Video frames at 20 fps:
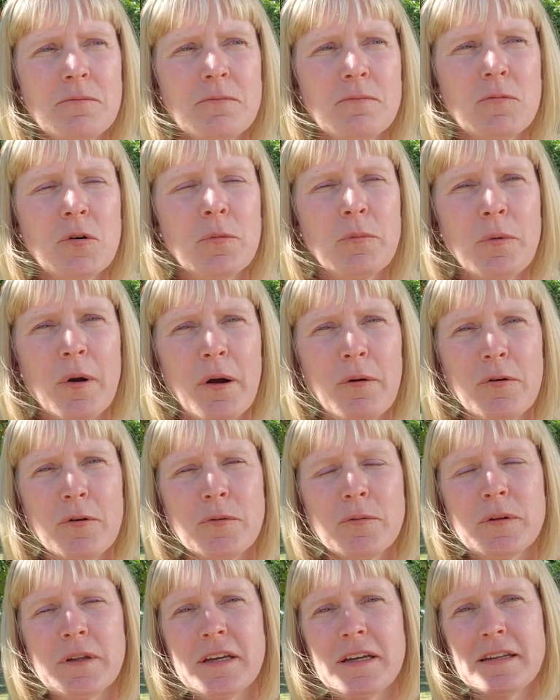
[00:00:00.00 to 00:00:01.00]
will
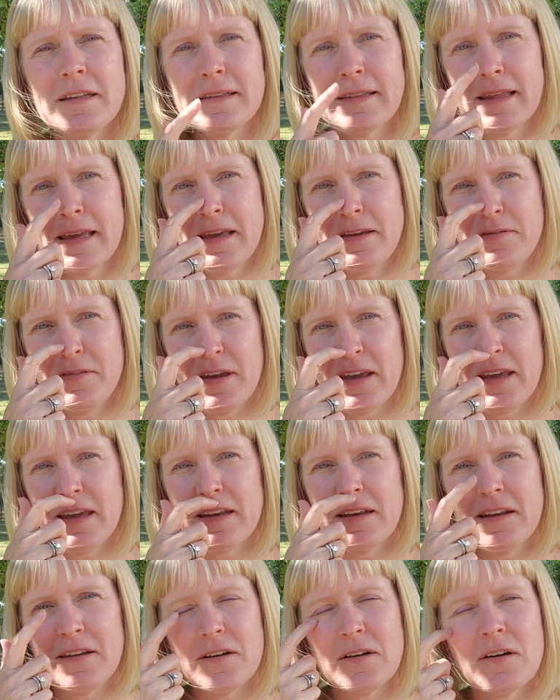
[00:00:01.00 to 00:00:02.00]
probably leave
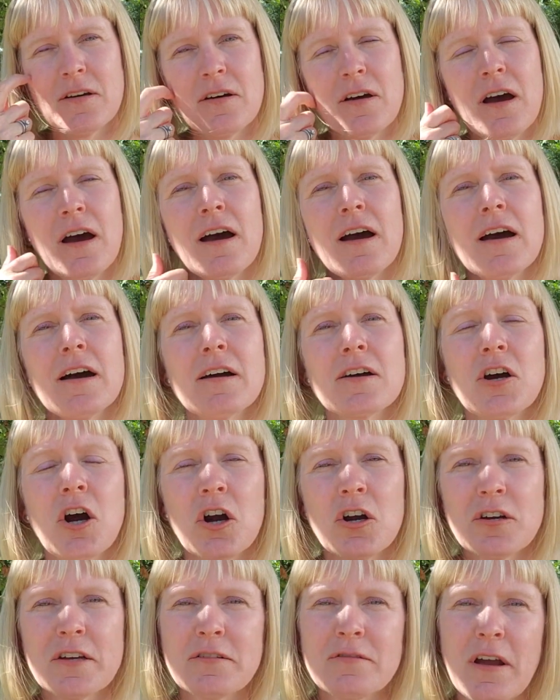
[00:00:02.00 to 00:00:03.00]
in
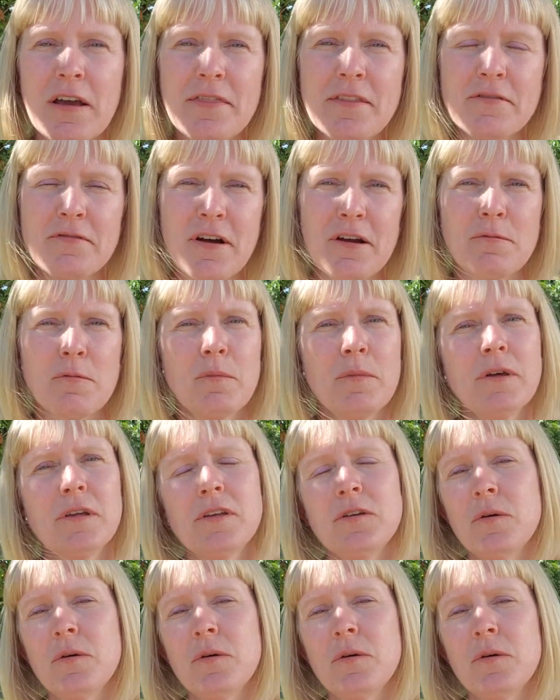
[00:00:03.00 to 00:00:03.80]
carding at the fiber mill.